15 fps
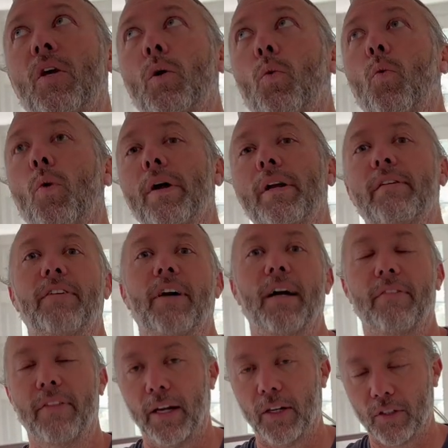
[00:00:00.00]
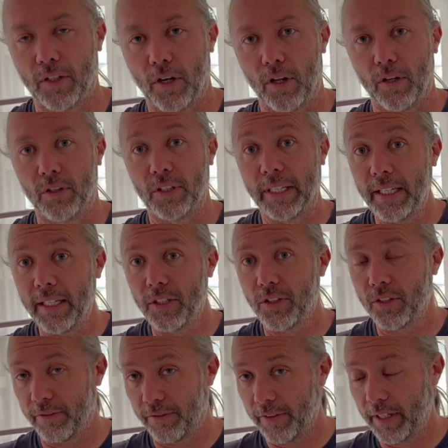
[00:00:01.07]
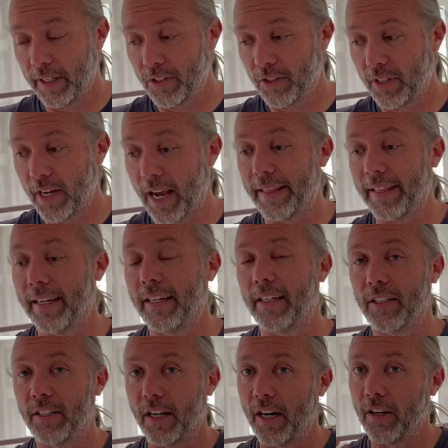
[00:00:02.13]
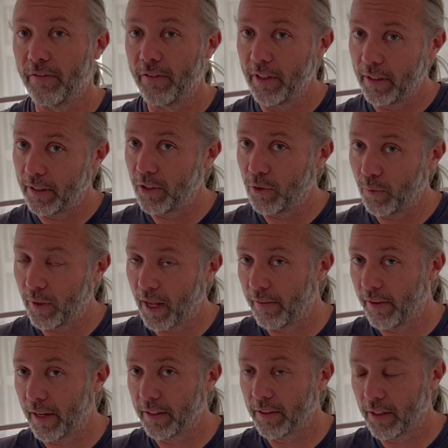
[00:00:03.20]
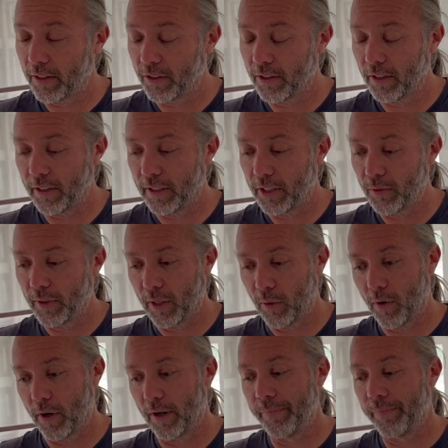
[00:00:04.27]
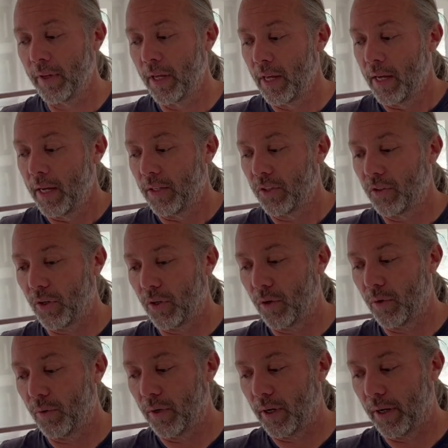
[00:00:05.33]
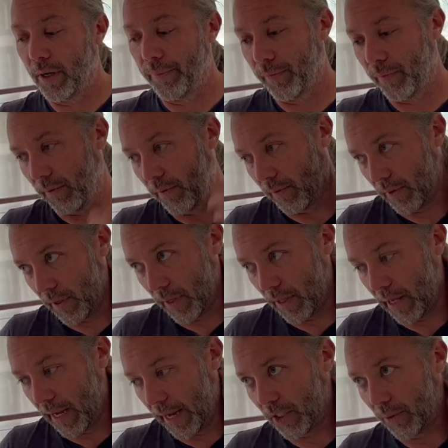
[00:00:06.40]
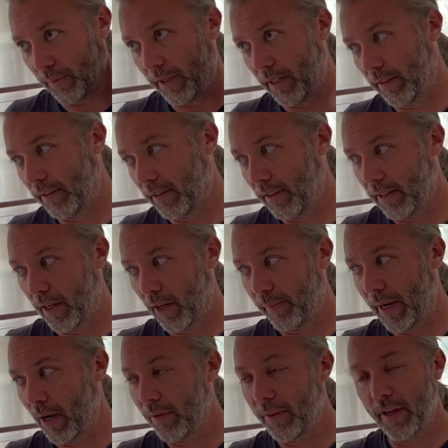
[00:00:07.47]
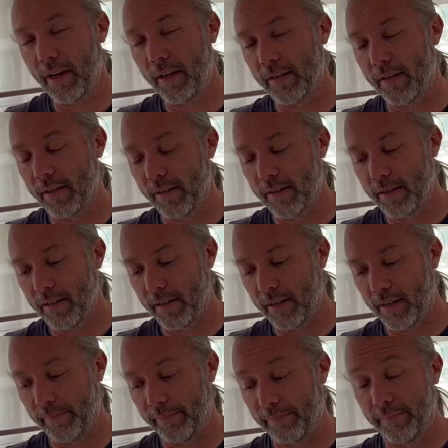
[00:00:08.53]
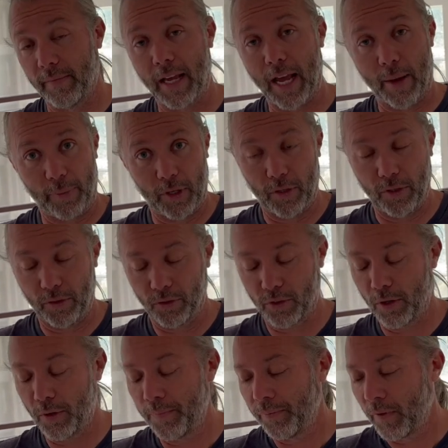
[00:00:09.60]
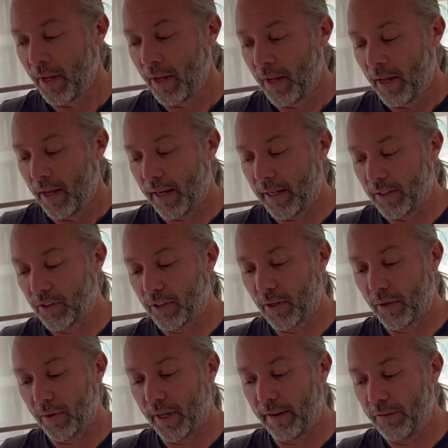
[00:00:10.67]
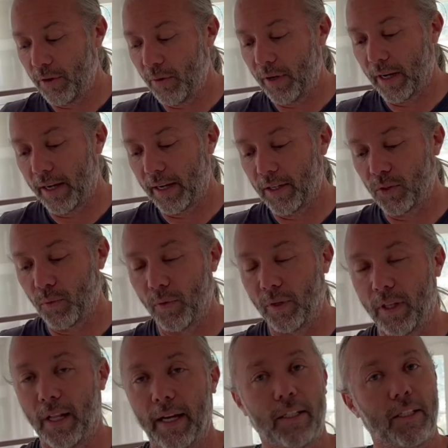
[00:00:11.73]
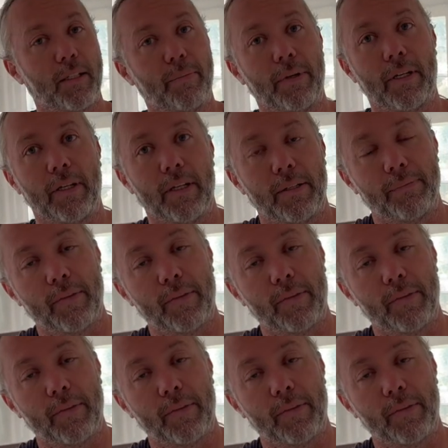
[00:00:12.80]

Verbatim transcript: one to $5,000 each to fix, and then an entire village will have access to clean drinking water. So um, they asked me to help out with that, and I'm happy to do so. And so, if you guys would like to be